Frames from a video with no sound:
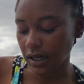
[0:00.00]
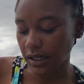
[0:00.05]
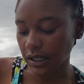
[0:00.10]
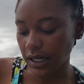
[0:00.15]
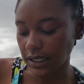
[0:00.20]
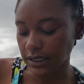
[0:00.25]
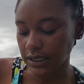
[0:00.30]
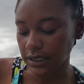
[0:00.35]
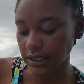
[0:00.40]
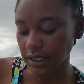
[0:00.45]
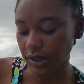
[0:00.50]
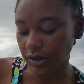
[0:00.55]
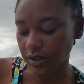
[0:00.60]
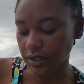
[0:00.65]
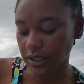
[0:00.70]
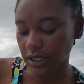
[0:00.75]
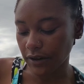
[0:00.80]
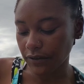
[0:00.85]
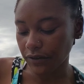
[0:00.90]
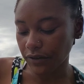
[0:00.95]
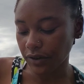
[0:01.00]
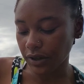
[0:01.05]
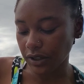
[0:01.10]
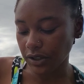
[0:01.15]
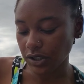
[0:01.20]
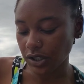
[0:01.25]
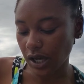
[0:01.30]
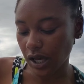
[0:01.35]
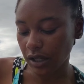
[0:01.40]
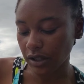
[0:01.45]
unnecessary suffering
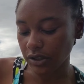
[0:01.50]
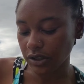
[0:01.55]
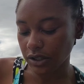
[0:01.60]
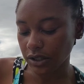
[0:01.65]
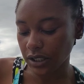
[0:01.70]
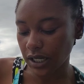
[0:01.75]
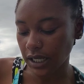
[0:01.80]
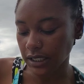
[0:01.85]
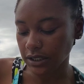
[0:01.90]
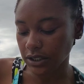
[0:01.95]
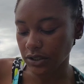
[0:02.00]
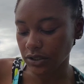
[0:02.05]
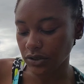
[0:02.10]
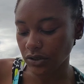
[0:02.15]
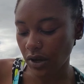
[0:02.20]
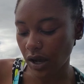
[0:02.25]
in childhood has a